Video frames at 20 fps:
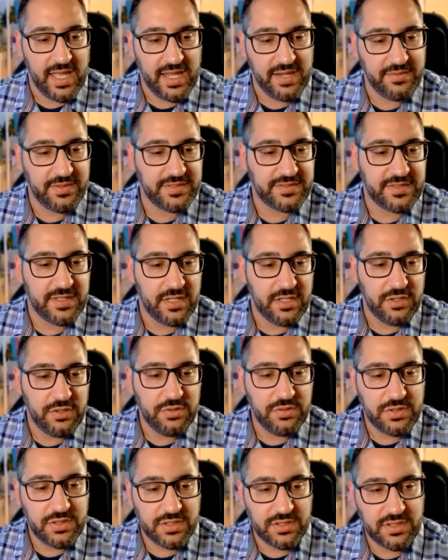Anyways,
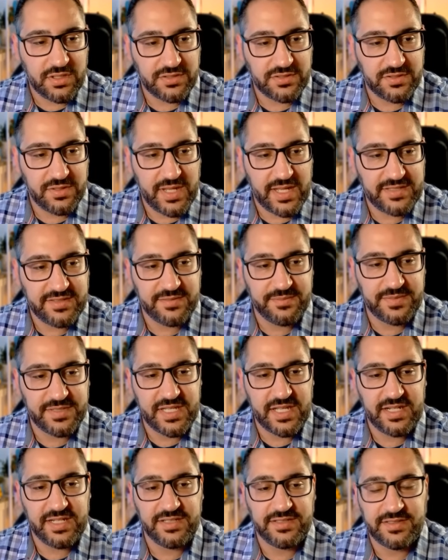you could also add some
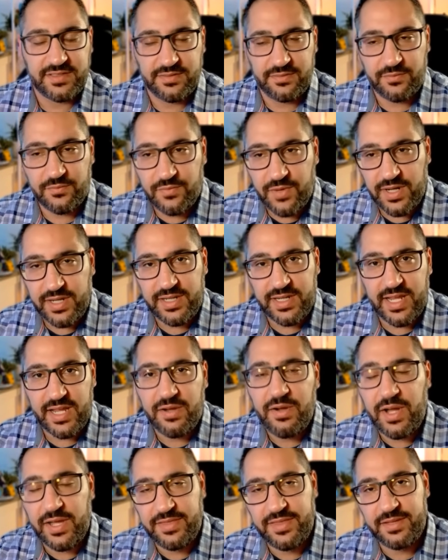settings. Right
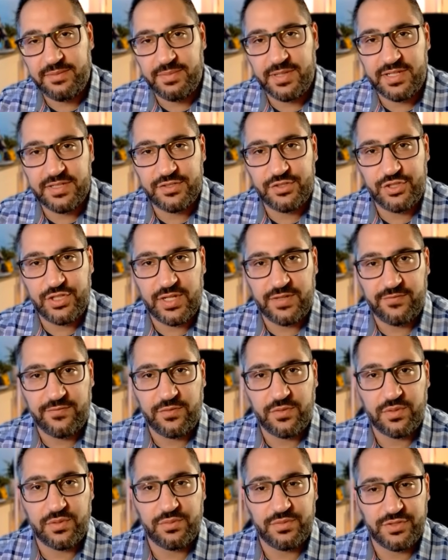now, I think because Gen
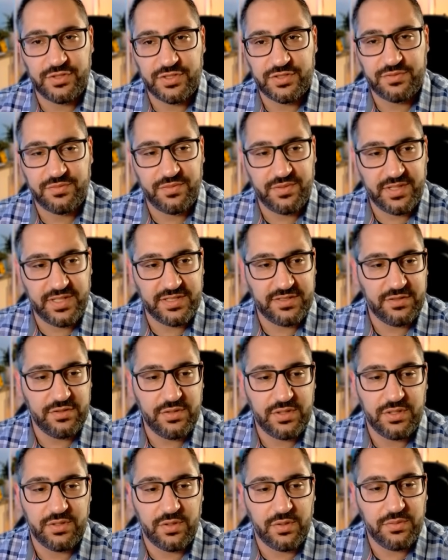4 was just released,
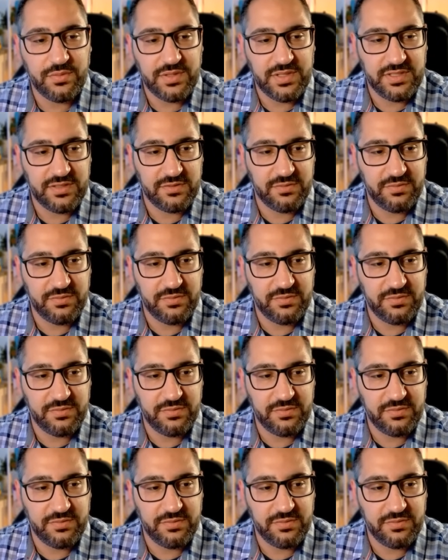you can only